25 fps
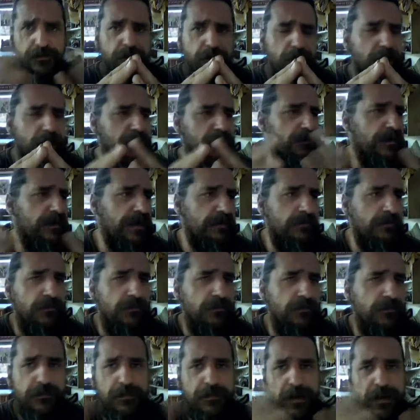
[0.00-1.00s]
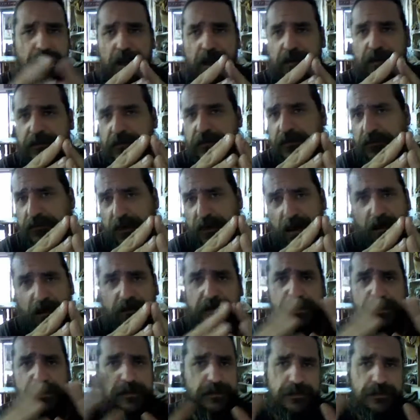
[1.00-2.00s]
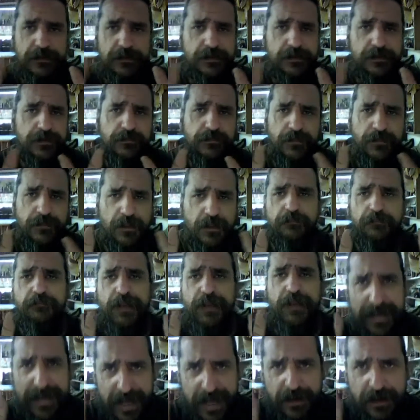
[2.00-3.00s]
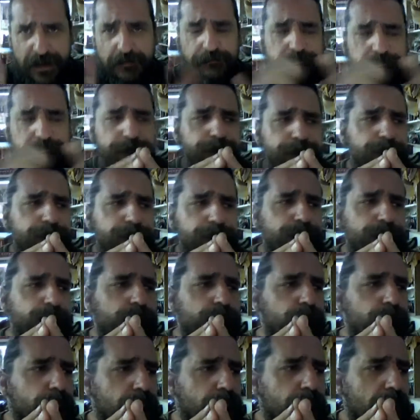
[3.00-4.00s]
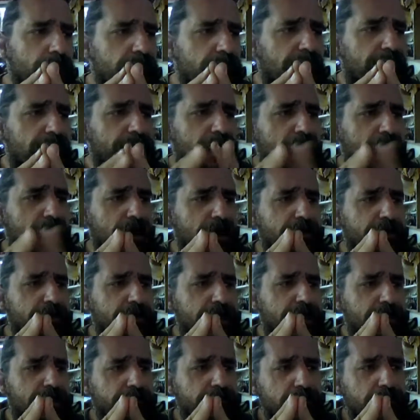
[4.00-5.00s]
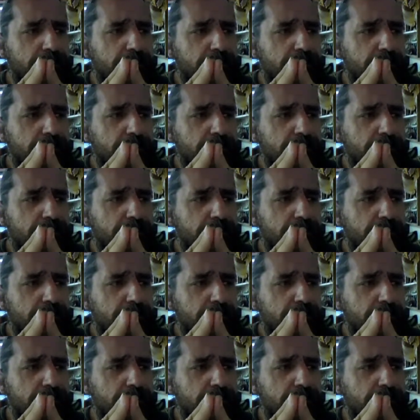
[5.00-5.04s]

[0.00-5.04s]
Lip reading: He wanted to make a movie about Aleister Crowley, and well, my dad, my padre,